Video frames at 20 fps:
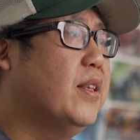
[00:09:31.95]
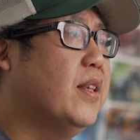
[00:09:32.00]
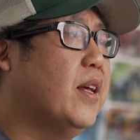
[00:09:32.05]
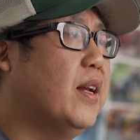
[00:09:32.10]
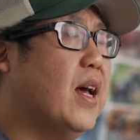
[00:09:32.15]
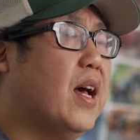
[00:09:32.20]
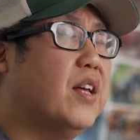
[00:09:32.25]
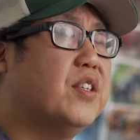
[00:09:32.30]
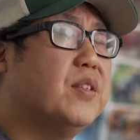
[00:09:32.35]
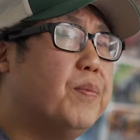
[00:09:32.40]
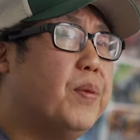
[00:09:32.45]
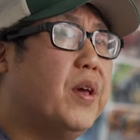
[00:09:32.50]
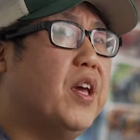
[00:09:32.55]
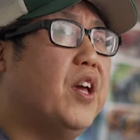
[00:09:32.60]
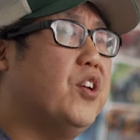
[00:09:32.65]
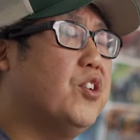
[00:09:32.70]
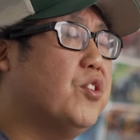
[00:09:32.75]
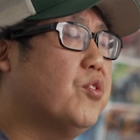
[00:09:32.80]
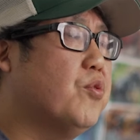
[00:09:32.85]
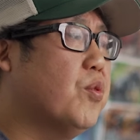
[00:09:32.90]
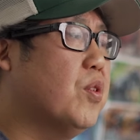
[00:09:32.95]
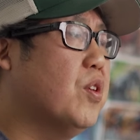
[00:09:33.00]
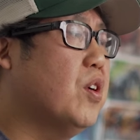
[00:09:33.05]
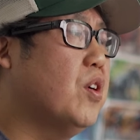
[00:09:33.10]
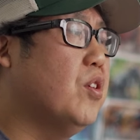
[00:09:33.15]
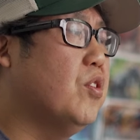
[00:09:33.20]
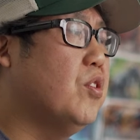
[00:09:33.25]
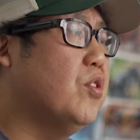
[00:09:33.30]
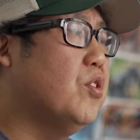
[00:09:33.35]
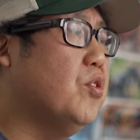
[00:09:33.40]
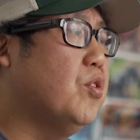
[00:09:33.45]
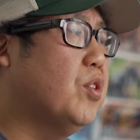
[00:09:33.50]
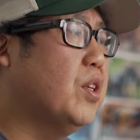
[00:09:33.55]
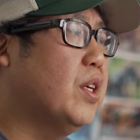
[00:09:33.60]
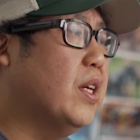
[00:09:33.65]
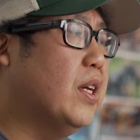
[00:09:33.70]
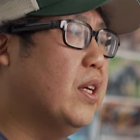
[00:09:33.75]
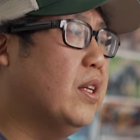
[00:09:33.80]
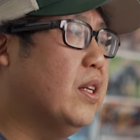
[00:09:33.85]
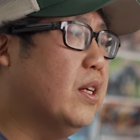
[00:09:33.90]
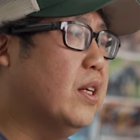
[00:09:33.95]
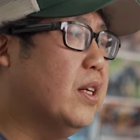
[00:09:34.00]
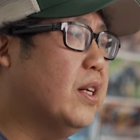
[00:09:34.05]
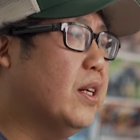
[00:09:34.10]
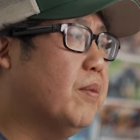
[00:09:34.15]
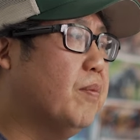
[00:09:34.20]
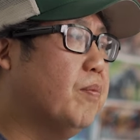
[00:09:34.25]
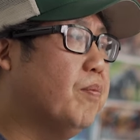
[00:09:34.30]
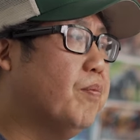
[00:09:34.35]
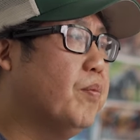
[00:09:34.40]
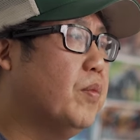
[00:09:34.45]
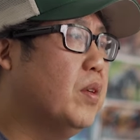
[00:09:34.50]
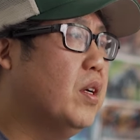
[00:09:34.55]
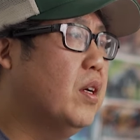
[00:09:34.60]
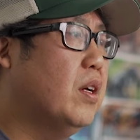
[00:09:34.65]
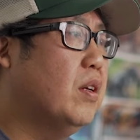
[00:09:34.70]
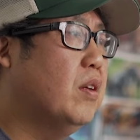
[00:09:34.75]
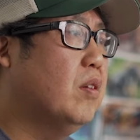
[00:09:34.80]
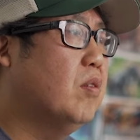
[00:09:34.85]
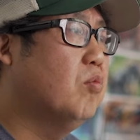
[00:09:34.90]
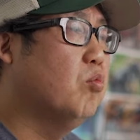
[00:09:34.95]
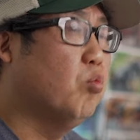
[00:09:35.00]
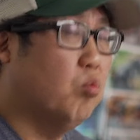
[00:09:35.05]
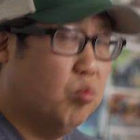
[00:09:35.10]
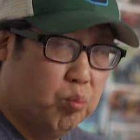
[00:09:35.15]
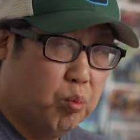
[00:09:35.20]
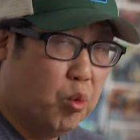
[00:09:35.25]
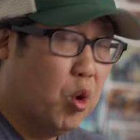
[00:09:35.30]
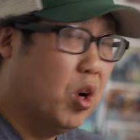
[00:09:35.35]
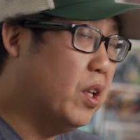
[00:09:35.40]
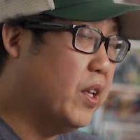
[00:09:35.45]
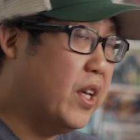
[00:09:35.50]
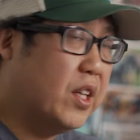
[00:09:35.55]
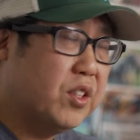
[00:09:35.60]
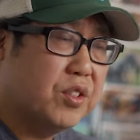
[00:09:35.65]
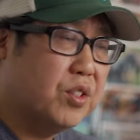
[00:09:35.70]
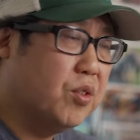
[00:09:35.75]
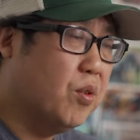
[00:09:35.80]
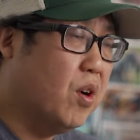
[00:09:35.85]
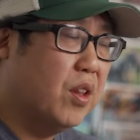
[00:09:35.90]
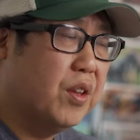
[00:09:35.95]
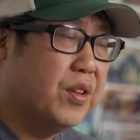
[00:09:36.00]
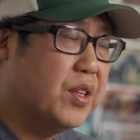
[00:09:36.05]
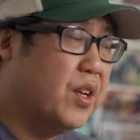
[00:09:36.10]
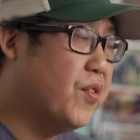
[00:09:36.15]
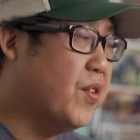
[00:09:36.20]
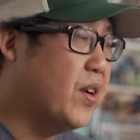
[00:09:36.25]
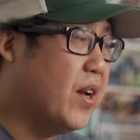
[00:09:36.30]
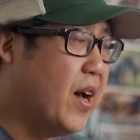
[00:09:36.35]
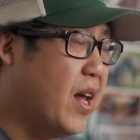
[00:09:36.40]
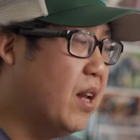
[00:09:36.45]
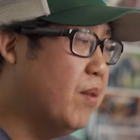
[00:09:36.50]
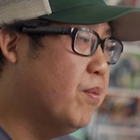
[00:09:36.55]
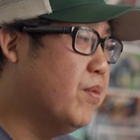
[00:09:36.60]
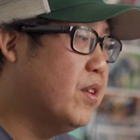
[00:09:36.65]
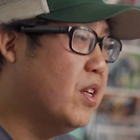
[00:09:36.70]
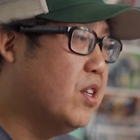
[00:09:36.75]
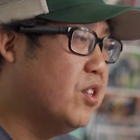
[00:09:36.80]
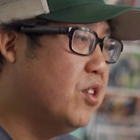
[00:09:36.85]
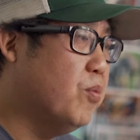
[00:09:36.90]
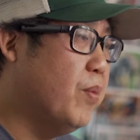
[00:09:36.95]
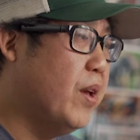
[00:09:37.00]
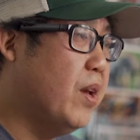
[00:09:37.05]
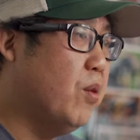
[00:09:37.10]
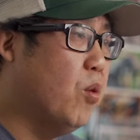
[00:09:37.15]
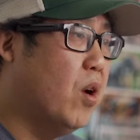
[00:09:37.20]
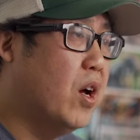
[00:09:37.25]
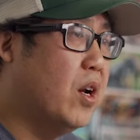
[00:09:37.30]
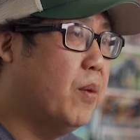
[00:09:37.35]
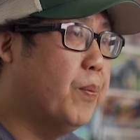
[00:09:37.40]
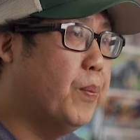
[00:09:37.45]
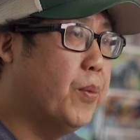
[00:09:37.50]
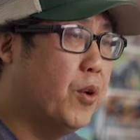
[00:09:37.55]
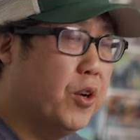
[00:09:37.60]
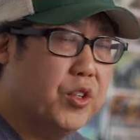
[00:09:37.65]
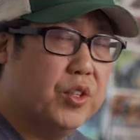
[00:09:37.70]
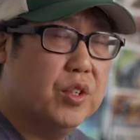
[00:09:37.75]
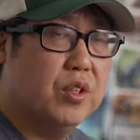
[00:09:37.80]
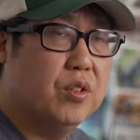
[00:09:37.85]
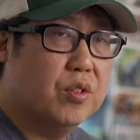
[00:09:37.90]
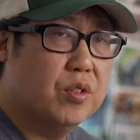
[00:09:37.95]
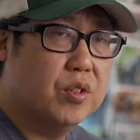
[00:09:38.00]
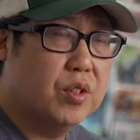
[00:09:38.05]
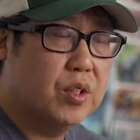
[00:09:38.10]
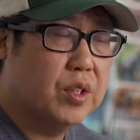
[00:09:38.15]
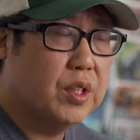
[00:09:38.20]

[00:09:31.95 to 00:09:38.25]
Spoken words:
that has a page where you can, more links to all the different items that you may want to purchase.